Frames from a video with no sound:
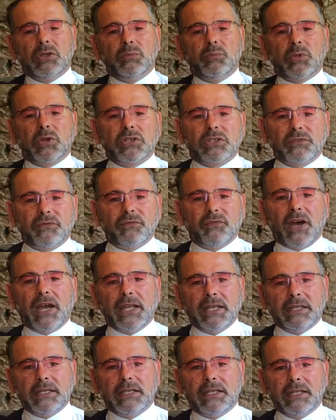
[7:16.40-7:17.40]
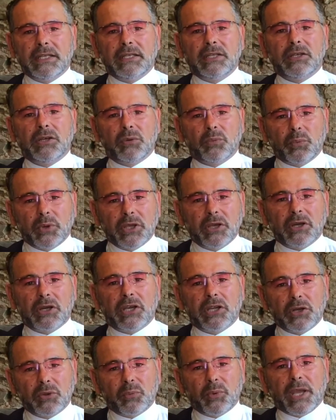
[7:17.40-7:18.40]
Because finally we are
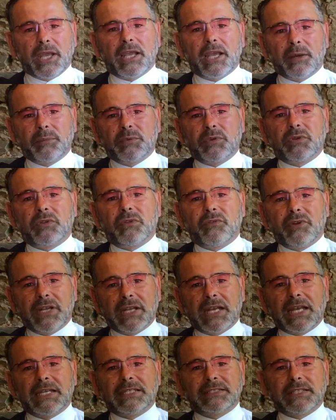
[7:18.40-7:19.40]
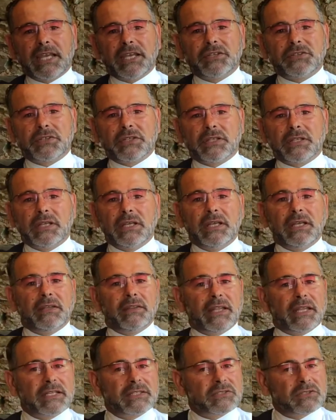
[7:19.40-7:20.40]
going to wake up to the realization
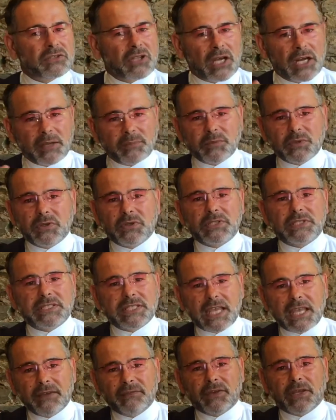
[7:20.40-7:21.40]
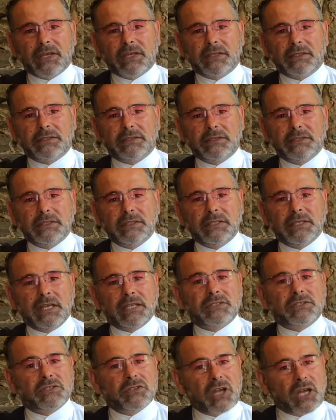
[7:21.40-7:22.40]
that it's not up to a savior.
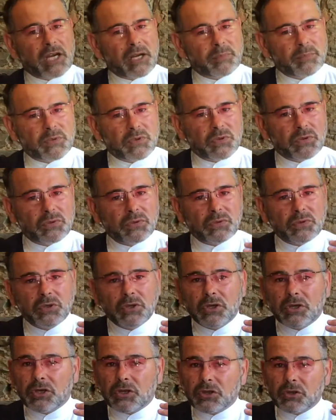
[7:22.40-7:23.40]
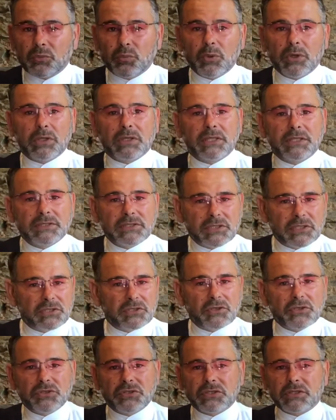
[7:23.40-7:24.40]
It's not up to the world
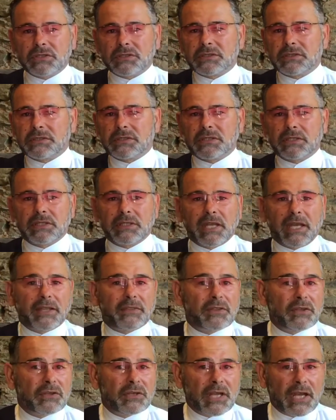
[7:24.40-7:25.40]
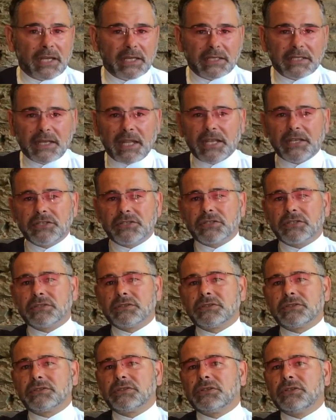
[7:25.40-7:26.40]
institutions like the United
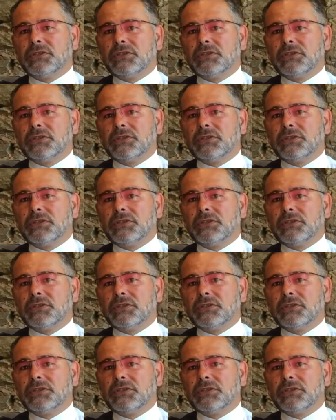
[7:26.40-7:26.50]
Nations,